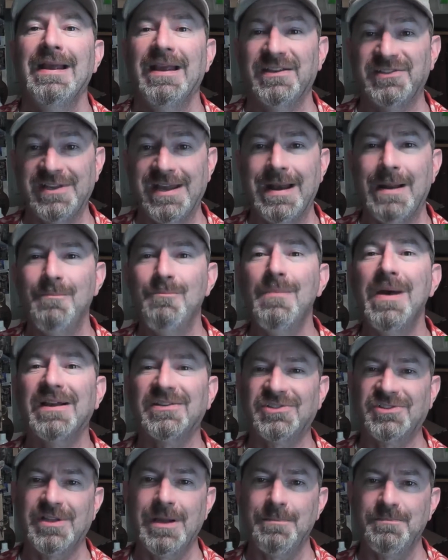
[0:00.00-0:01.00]
is that it
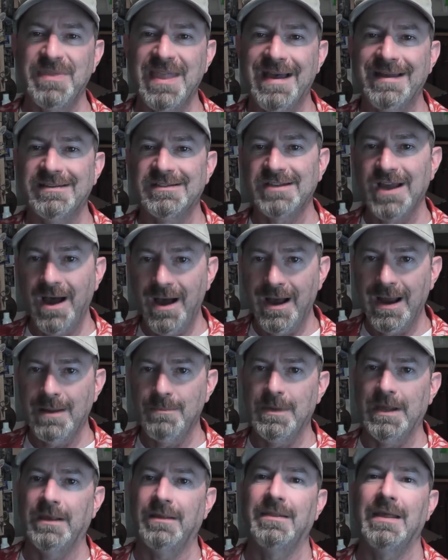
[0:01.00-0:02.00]
messed up that
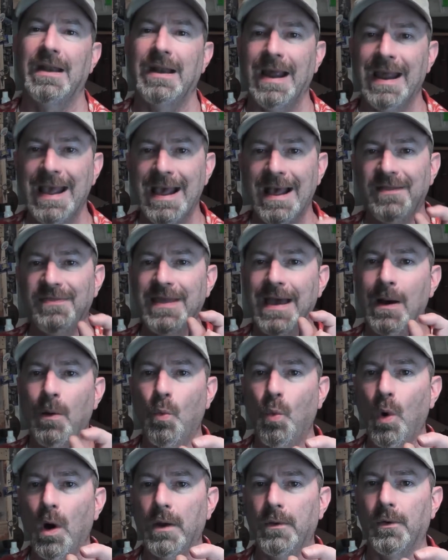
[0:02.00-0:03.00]
timing, that I had that
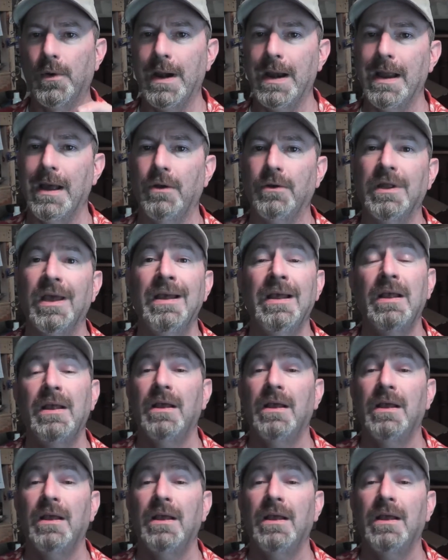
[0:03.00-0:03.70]
one round